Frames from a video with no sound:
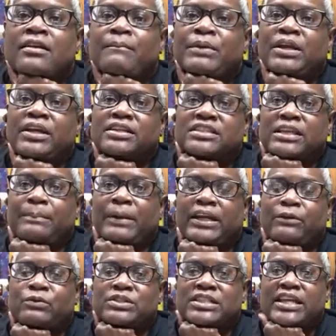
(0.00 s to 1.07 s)
because
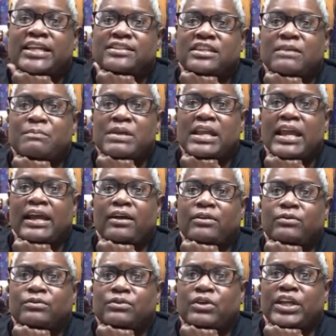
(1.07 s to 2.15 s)
somebody was asking me how